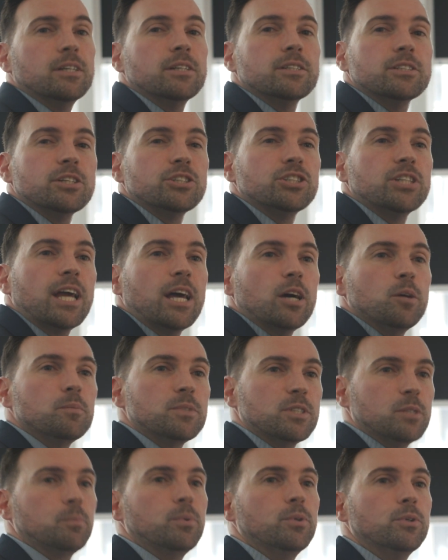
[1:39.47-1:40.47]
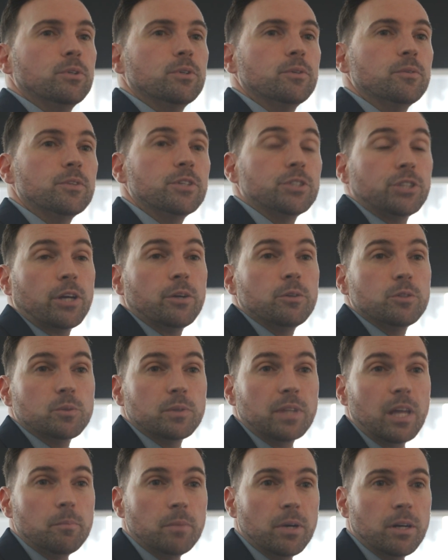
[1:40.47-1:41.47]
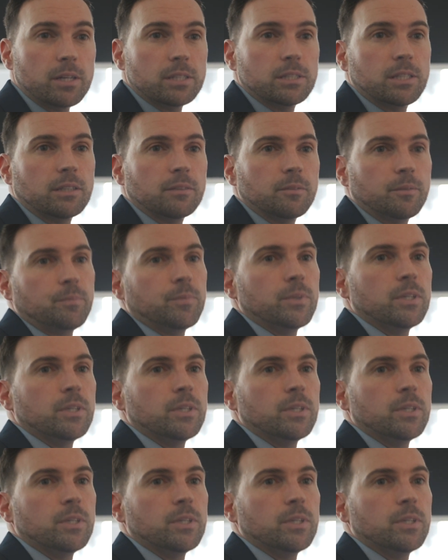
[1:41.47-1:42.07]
So she helps support the shows with their marketing.